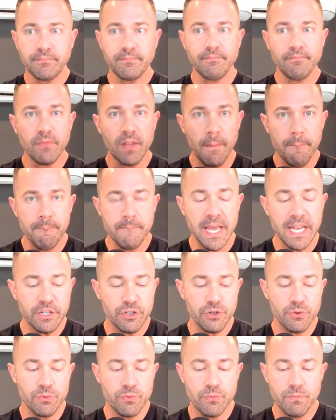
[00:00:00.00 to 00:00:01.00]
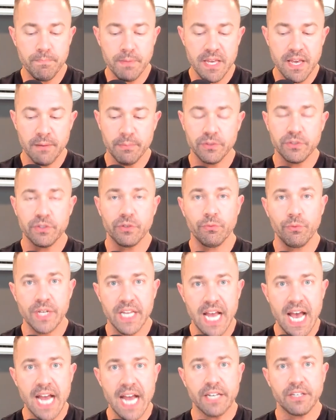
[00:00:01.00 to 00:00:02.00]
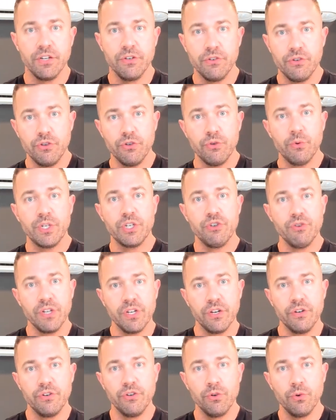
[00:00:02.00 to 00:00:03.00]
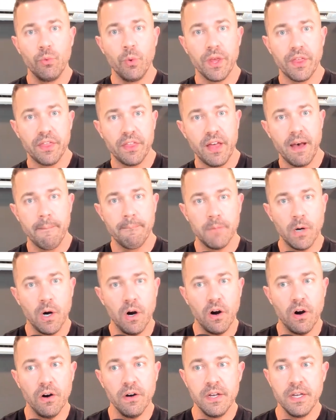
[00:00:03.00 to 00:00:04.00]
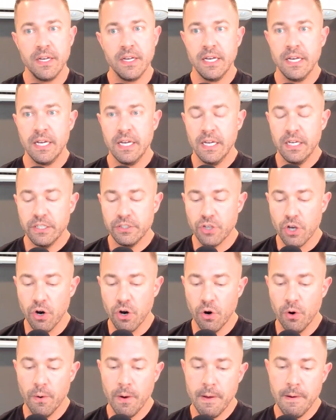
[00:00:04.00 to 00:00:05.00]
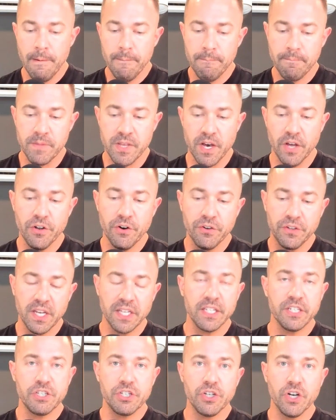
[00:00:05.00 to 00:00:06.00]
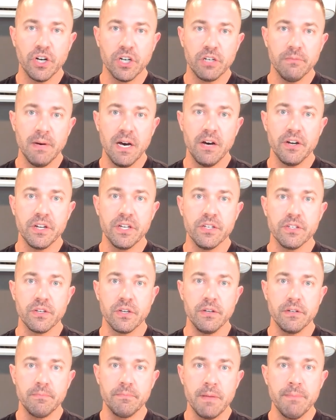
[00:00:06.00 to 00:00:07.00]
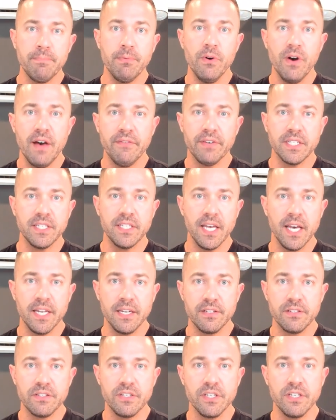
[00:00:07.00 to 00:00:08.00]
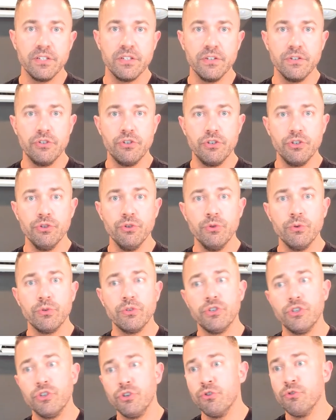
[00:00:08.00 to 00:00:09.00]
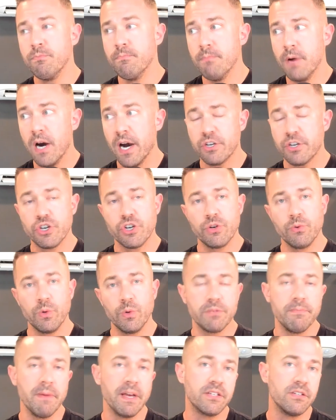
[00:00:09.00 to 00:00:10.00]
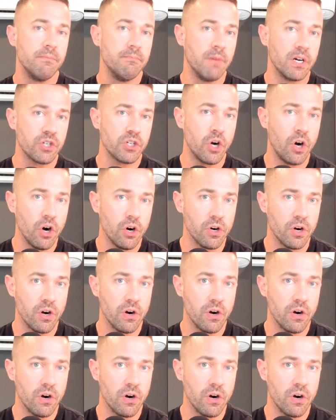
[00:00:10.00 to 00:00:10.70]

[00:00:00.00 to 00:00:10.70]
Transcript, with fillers: makes you be able to react and do what you need to do with that ball. So the other thing that she talked about is people have a tendency to do too much, which makes it much harder.